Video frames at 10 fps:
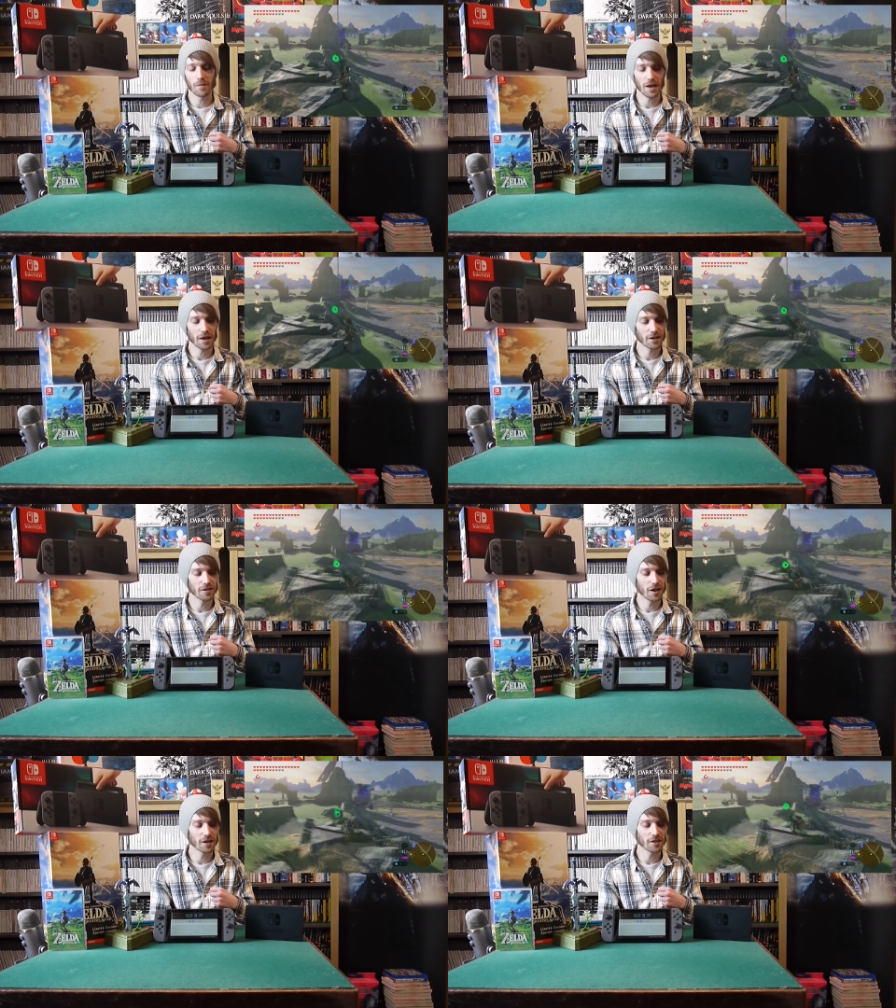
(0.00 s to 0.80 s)
it could
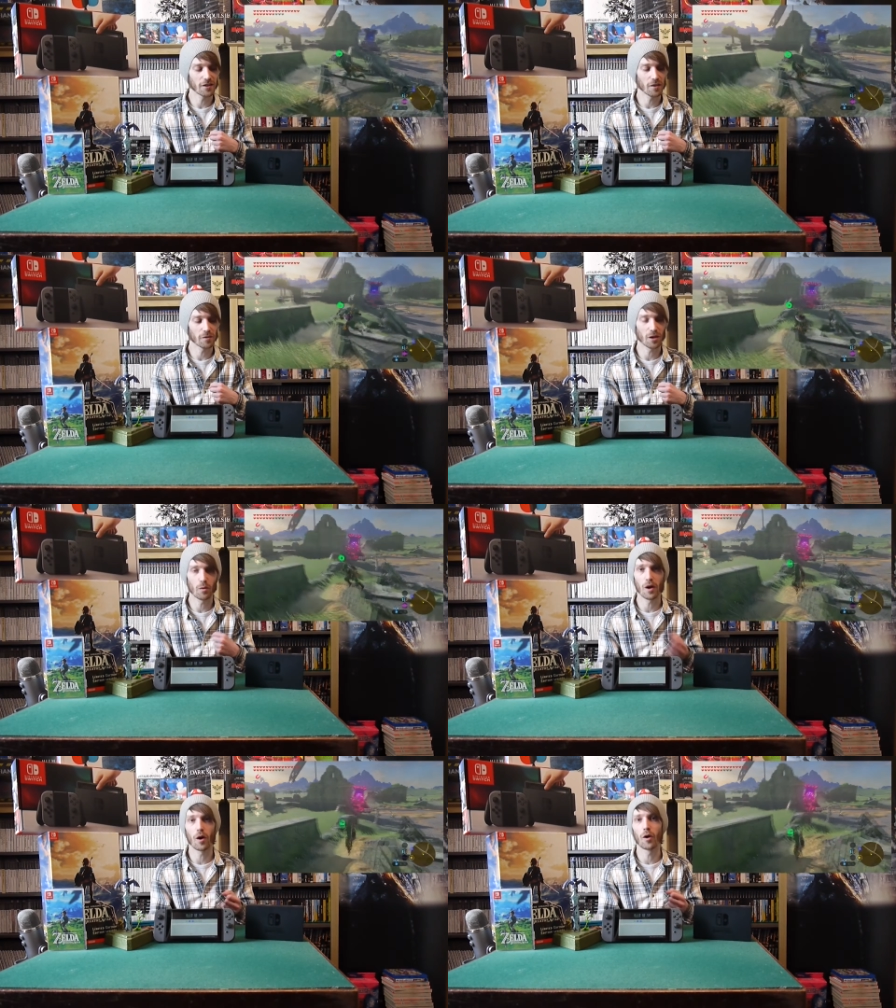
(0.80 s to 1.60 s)
turn into something
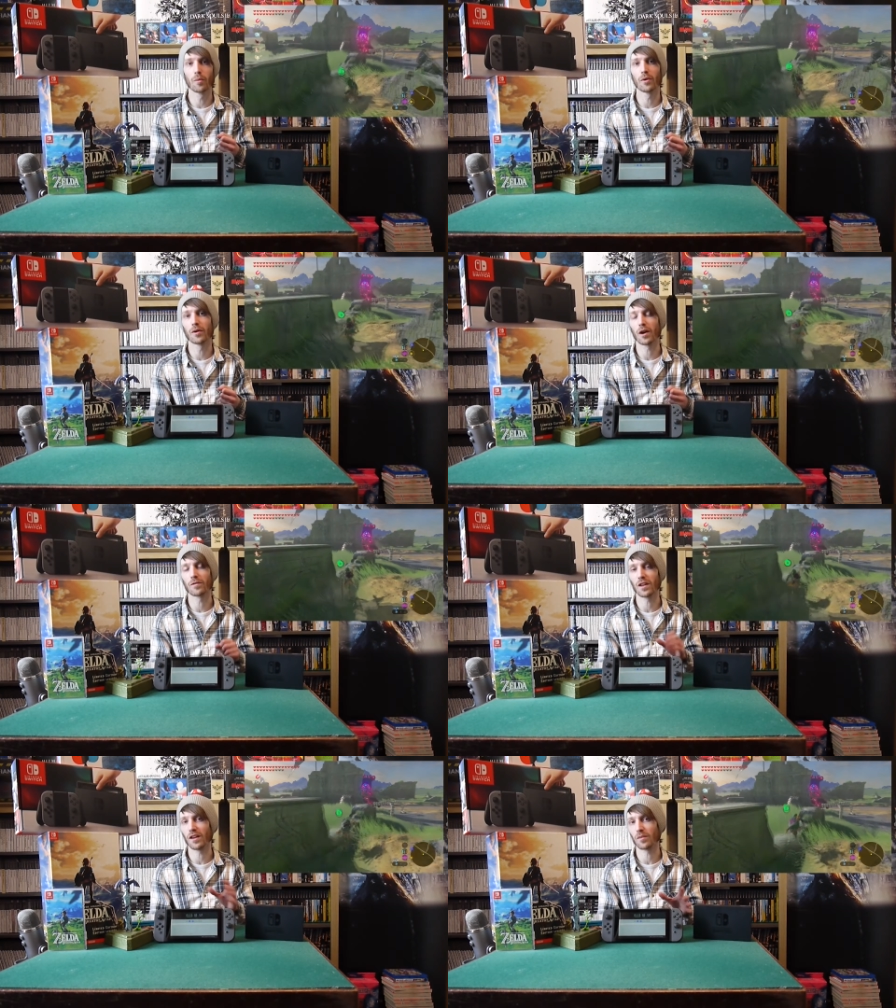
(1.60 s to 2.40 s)
quite horrible. And
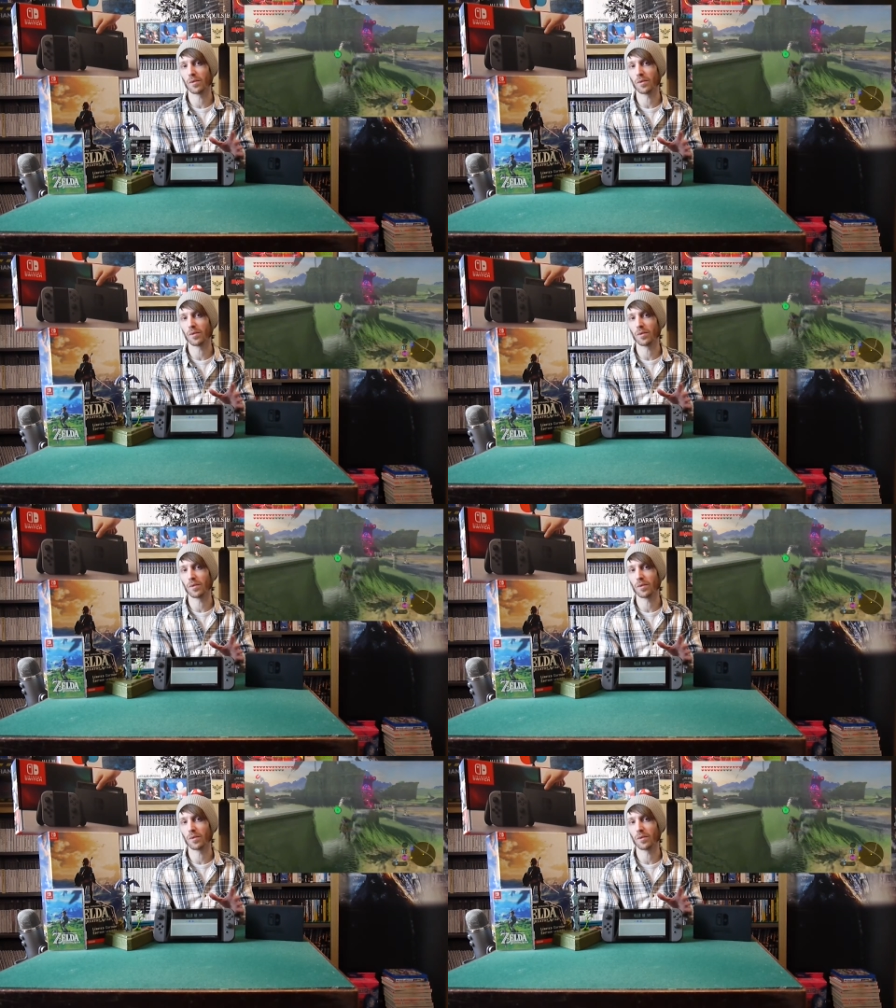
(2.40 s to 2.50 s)
after years of